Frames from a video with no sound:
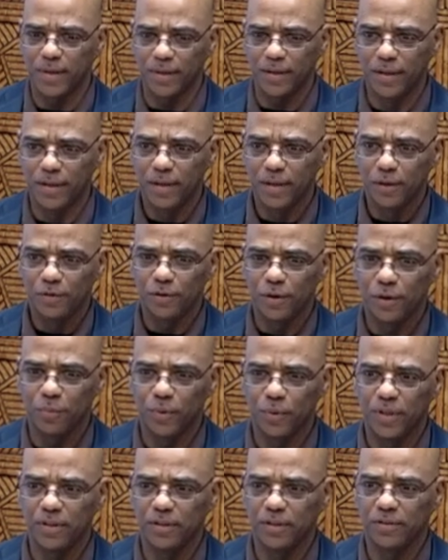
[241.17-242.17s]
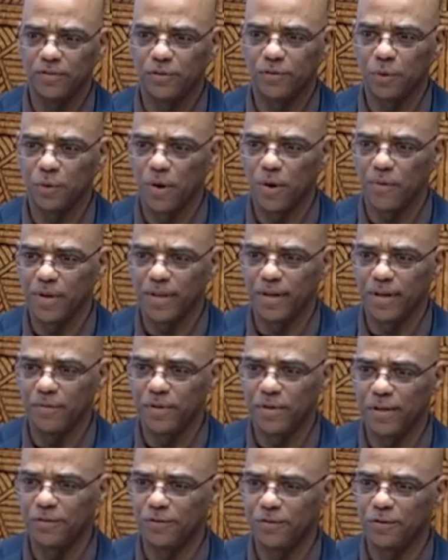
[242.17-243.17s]
So when the story of
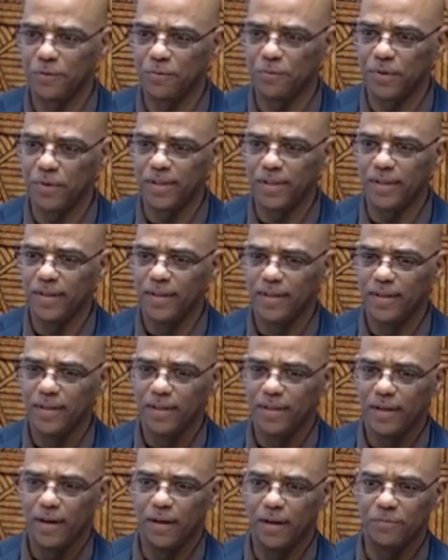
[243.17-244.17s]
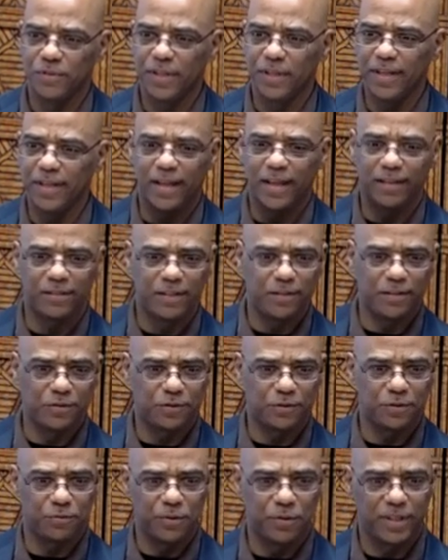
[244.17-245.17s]
history, of Teaneck's
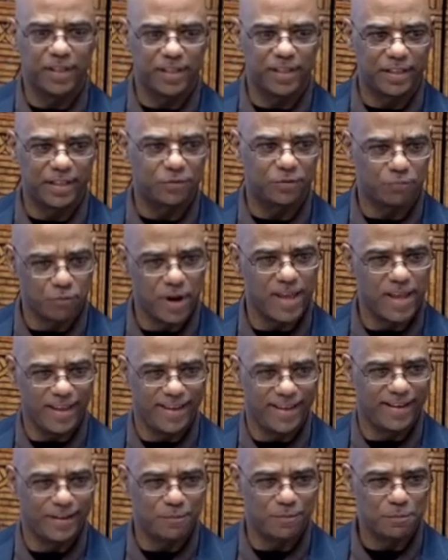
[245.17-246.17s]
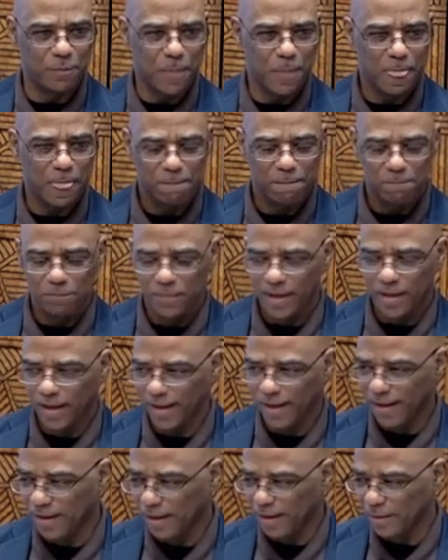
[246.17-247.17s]
history gets written,
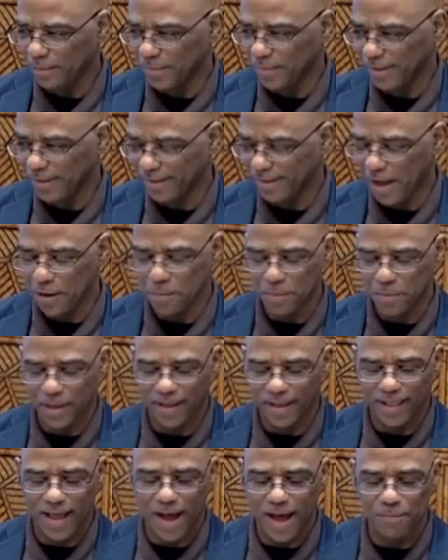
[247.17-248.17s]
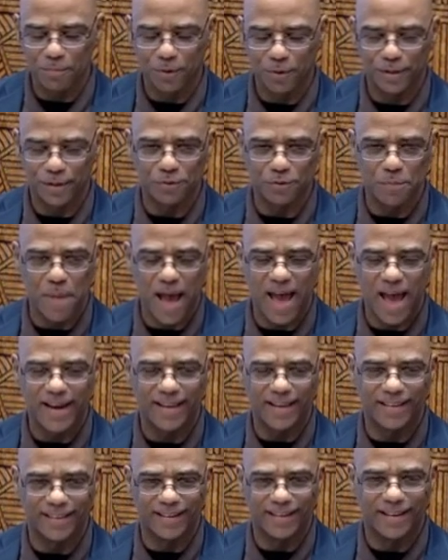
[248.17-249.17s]
it's going to be a lot more dramatic
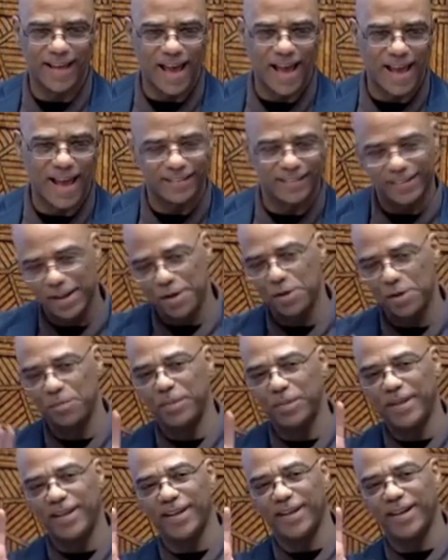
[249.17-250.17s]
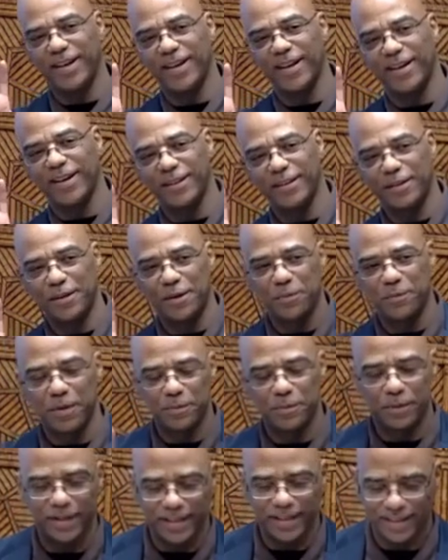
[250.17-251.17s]
than that. It's going to be, you know, we
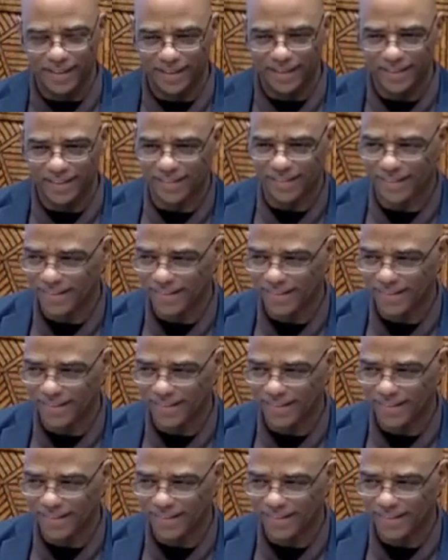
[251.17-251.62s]
were in this